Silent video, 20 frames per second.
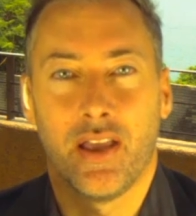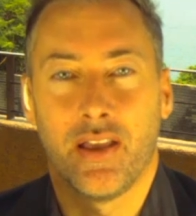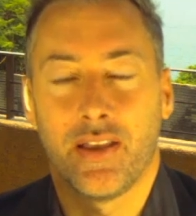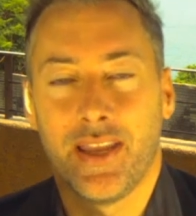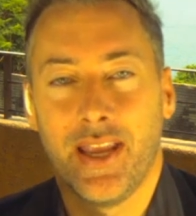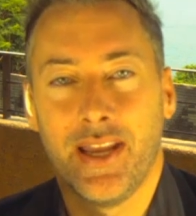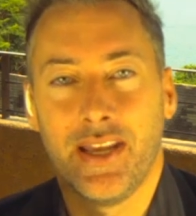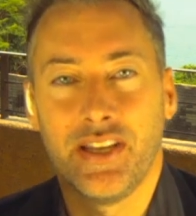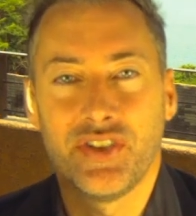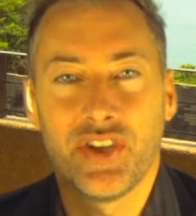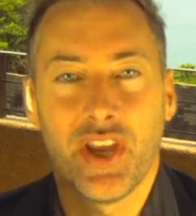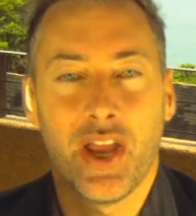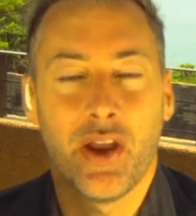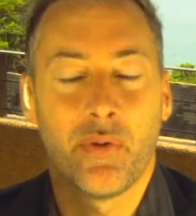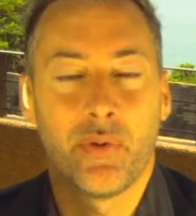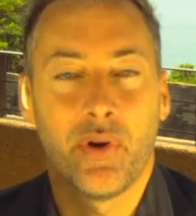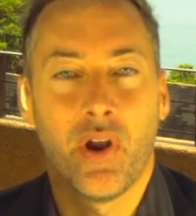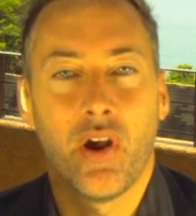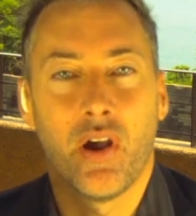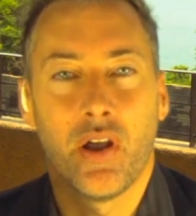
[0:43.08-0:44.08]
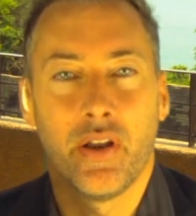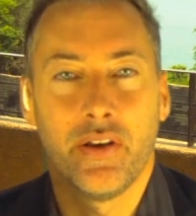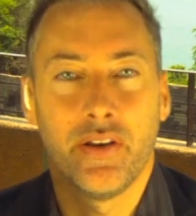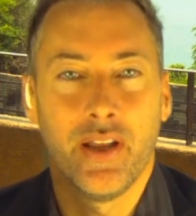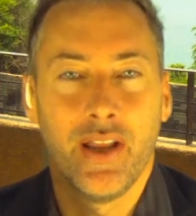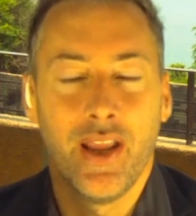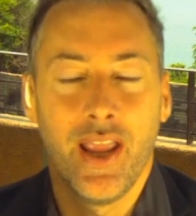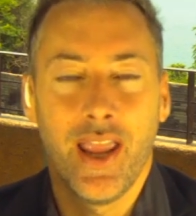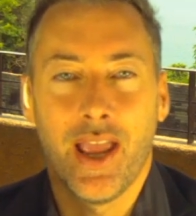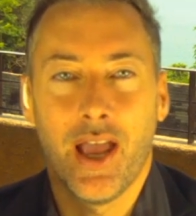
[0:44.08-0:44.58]
Katie Chown,
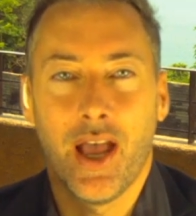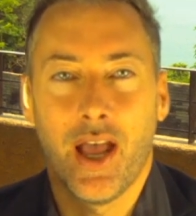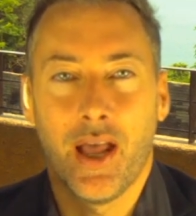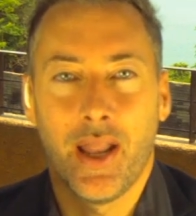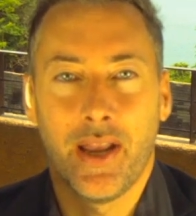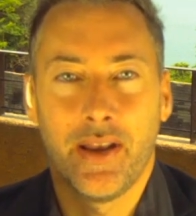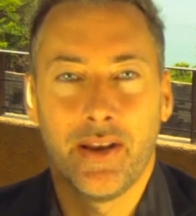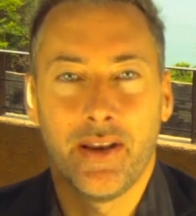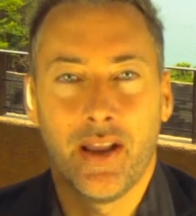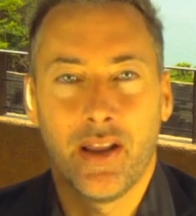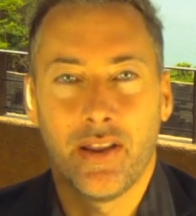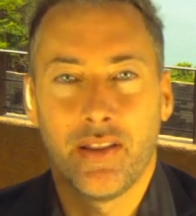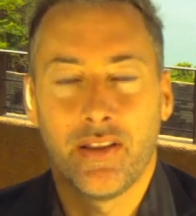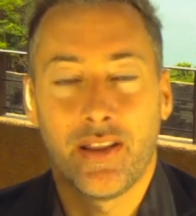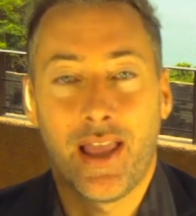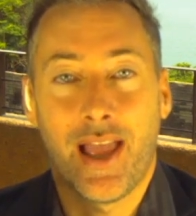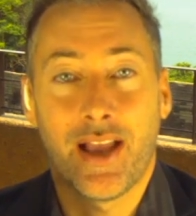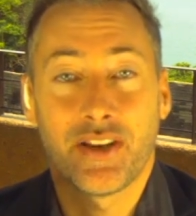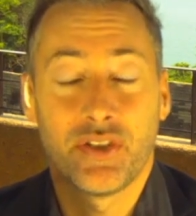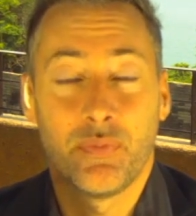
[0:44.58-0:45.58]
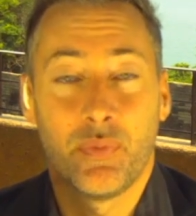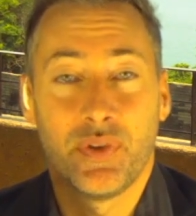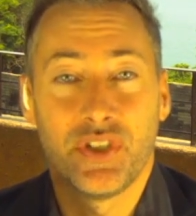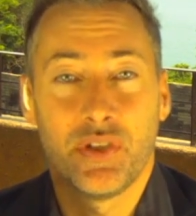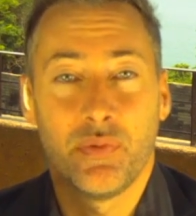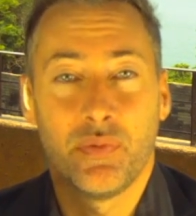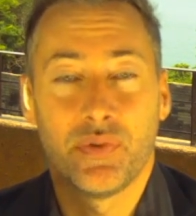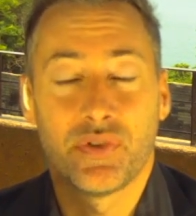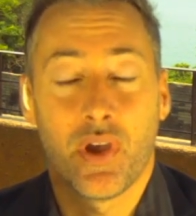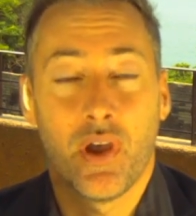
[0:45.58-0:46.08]
on. Actually, when
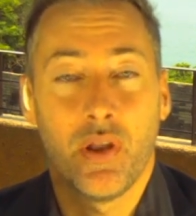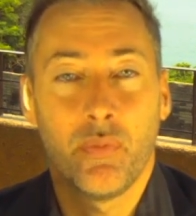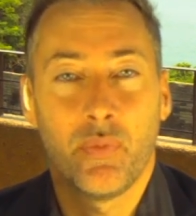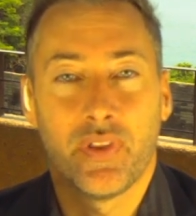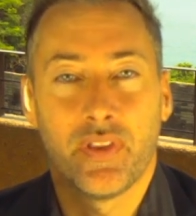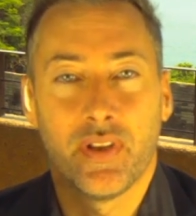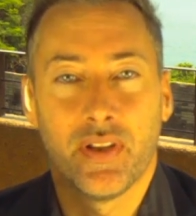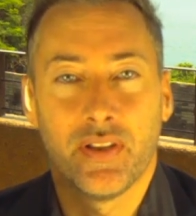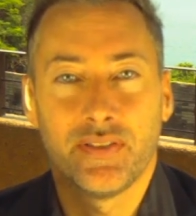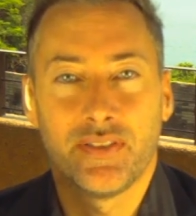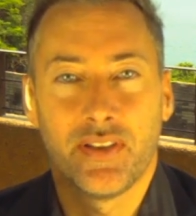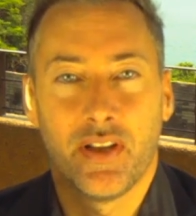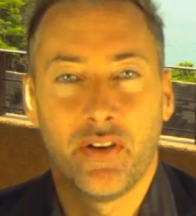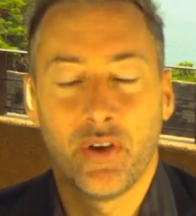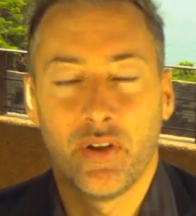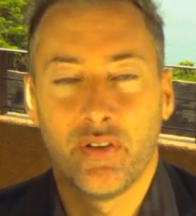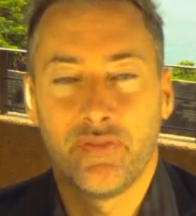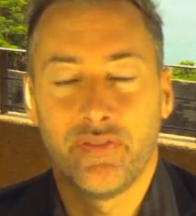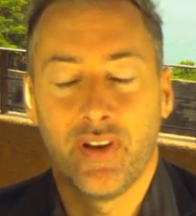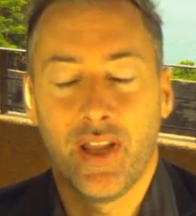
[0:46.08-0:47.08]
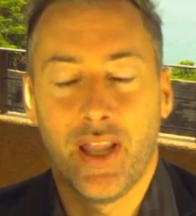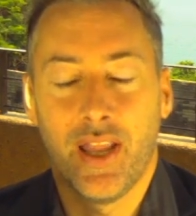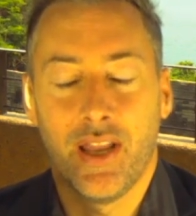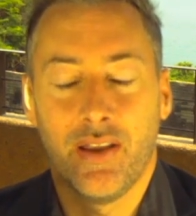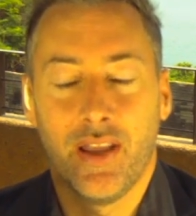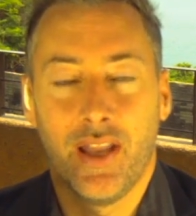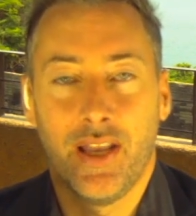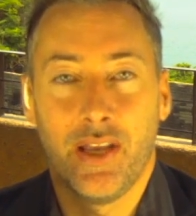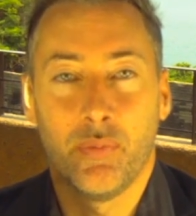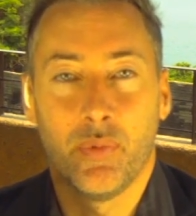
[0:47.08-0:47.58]
she was on with us, I don't know if
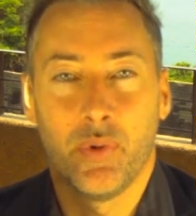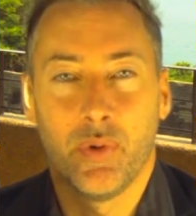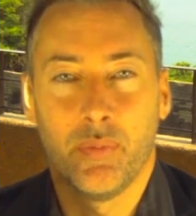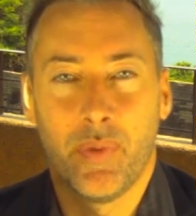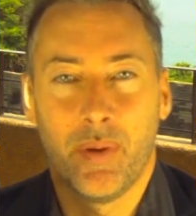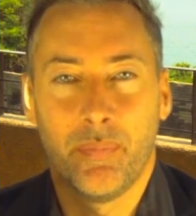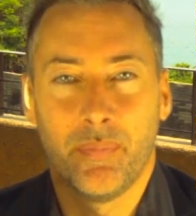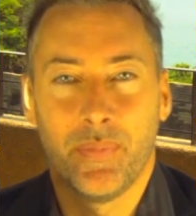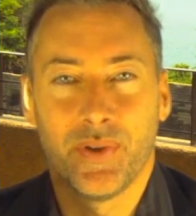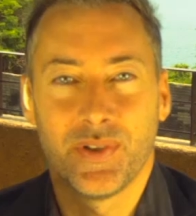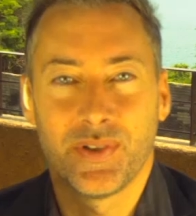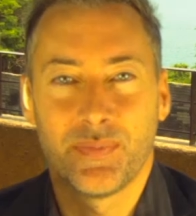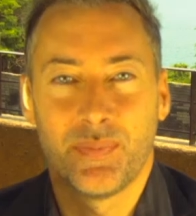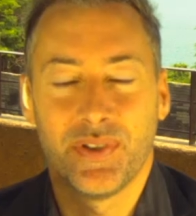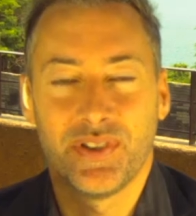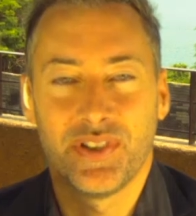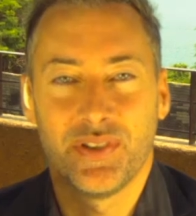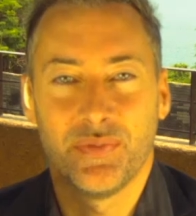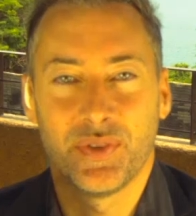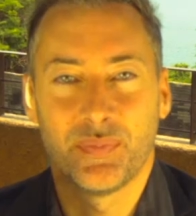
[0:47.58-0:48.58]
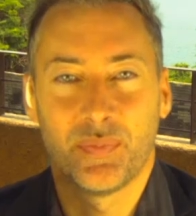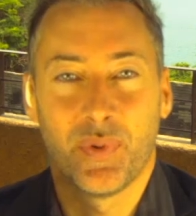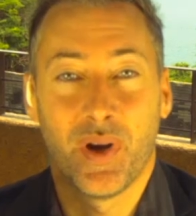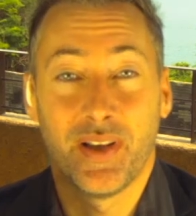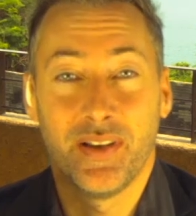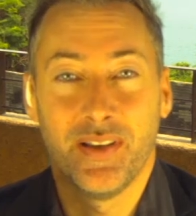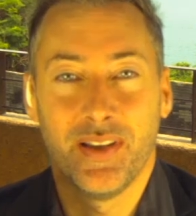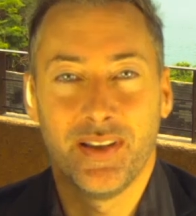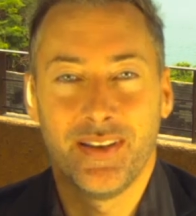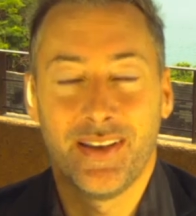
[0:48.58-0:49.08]
anyone remembers, but she was
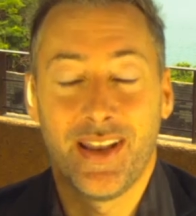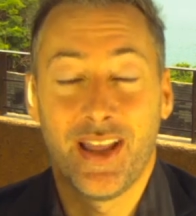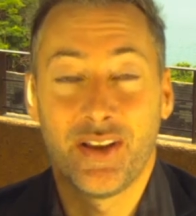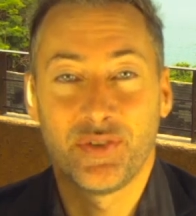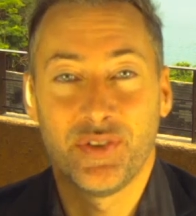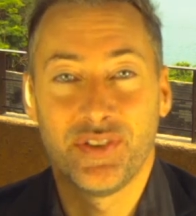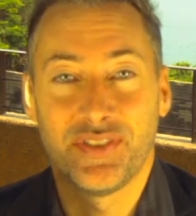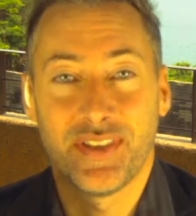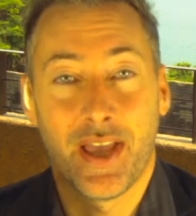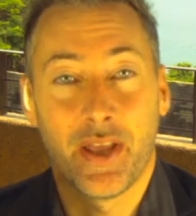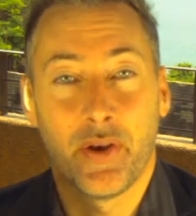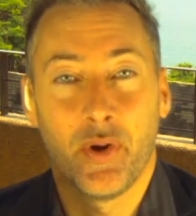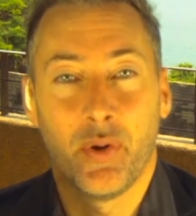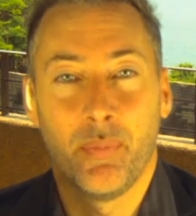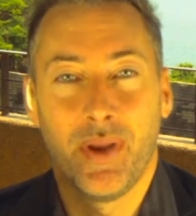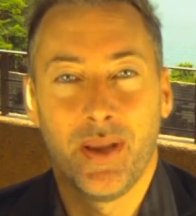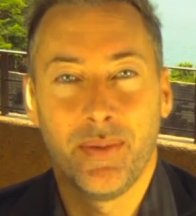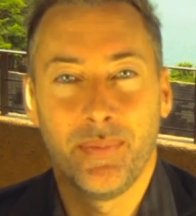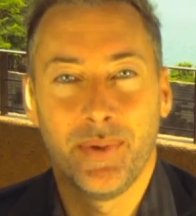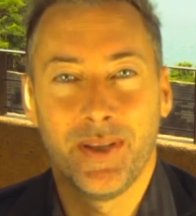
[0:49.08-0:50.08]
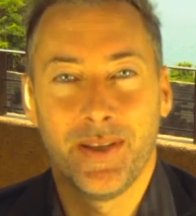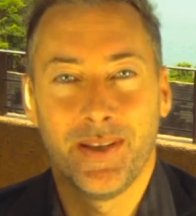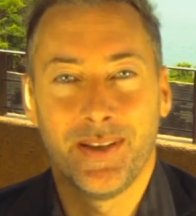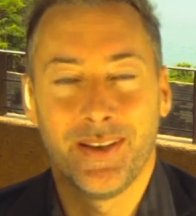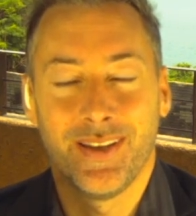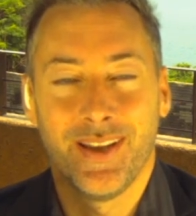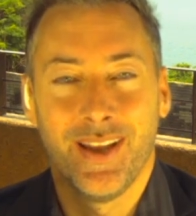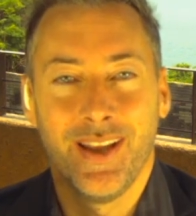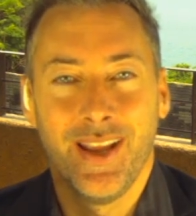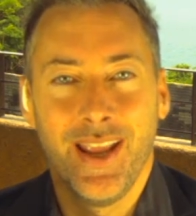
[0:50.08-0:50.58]
pregnant and now she's had her baby.
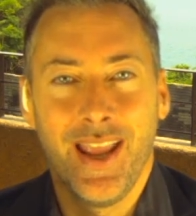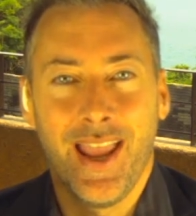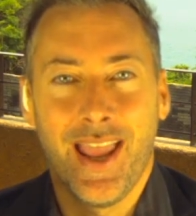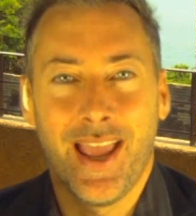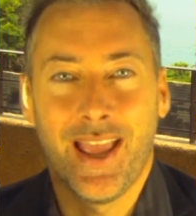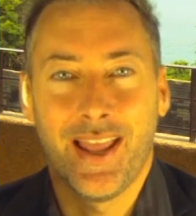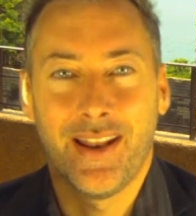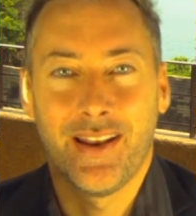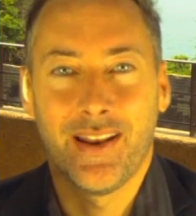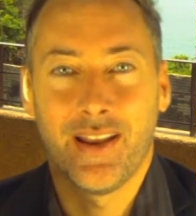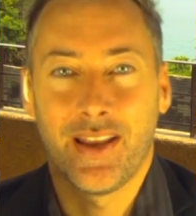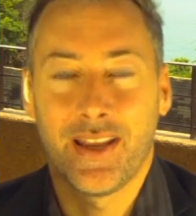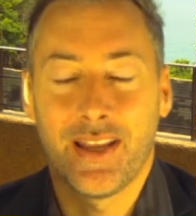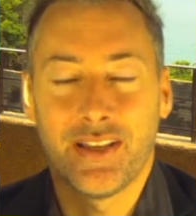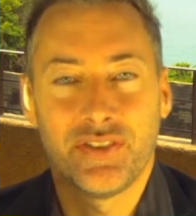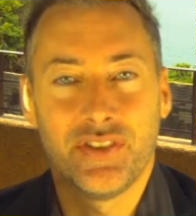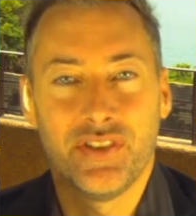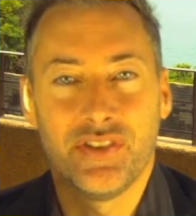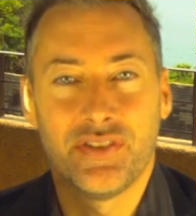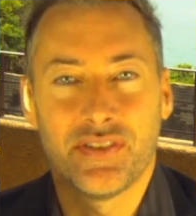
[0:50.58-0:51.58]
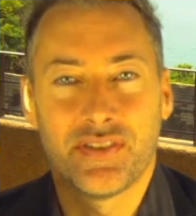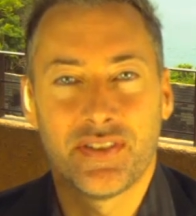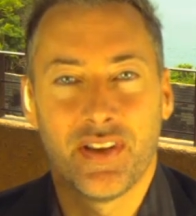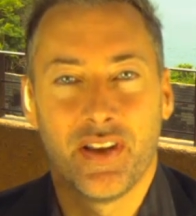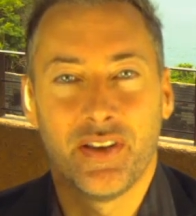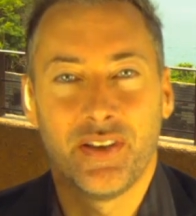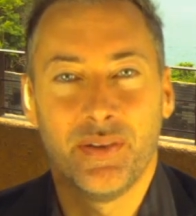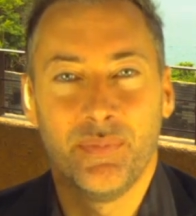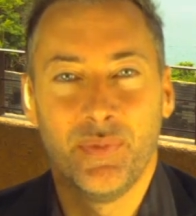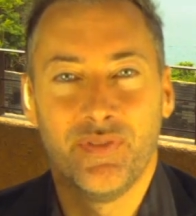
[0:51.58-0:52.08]
And I guess she's
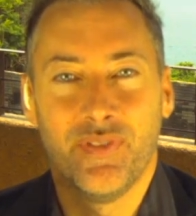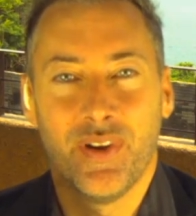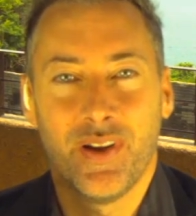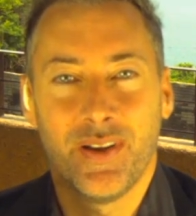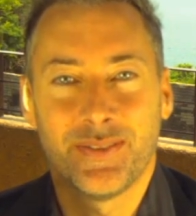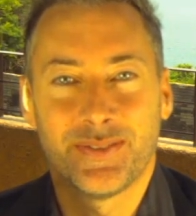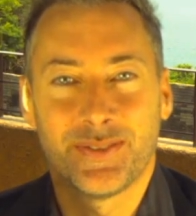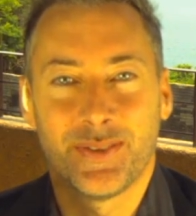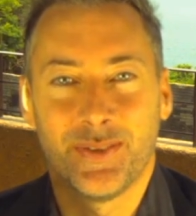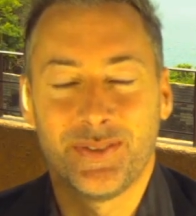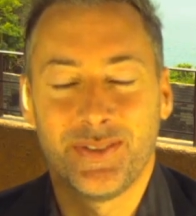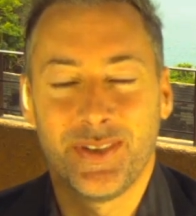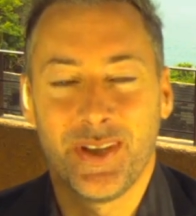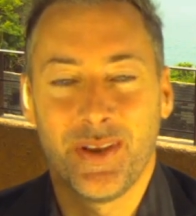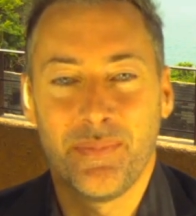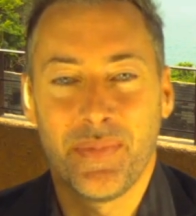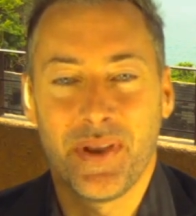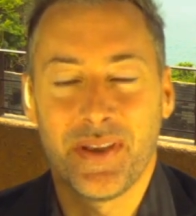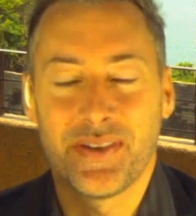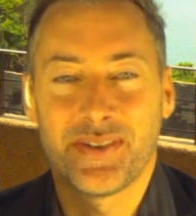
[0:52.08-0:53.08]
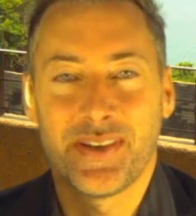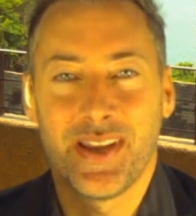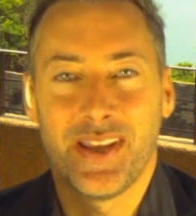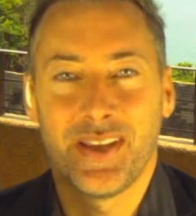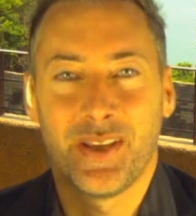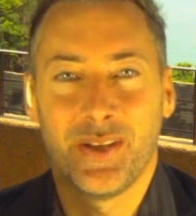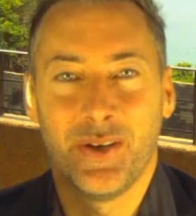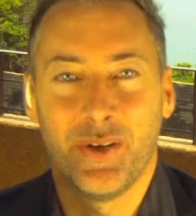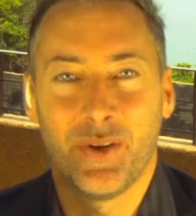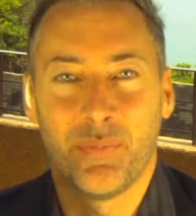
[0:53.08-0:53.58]
decided to move on. So Tim has
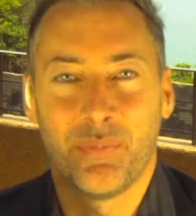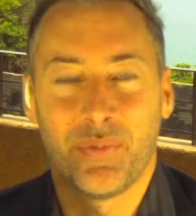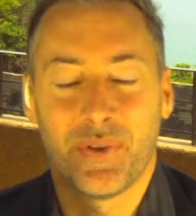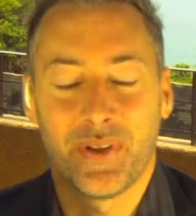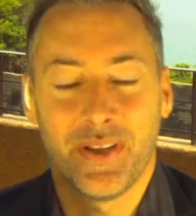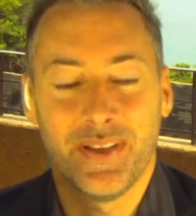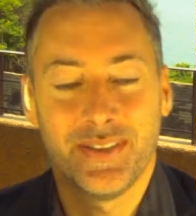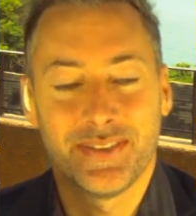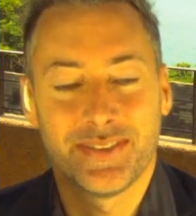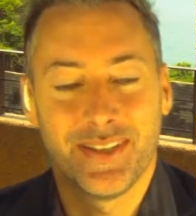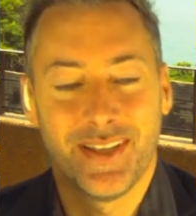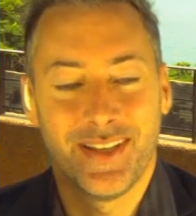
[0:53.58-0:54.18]
taken her place.